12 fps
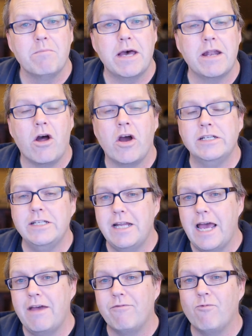But I did
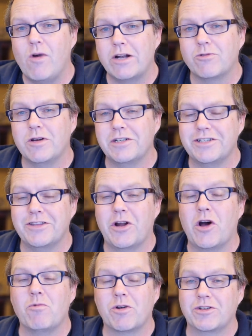have one question that
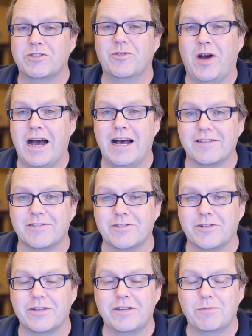I wanted to ask a
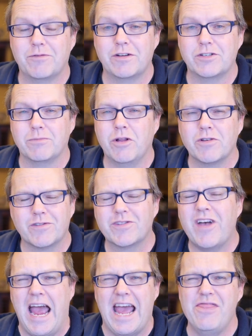lot of these professional bloggers,
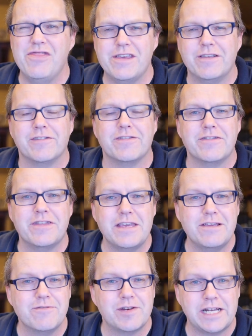because I had this
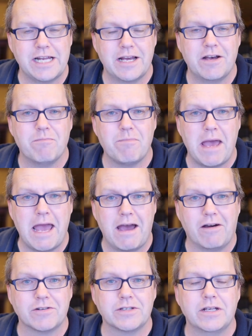theory
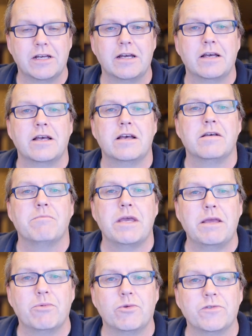about
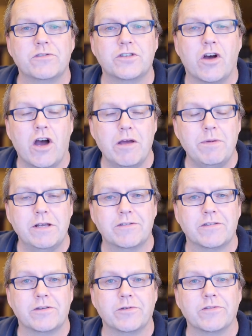people's typing
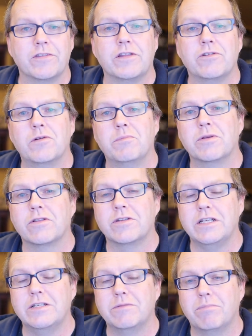skills and their
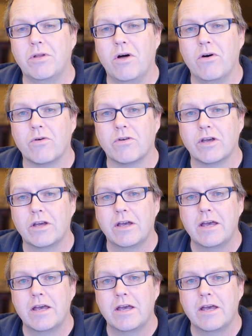ability to blog.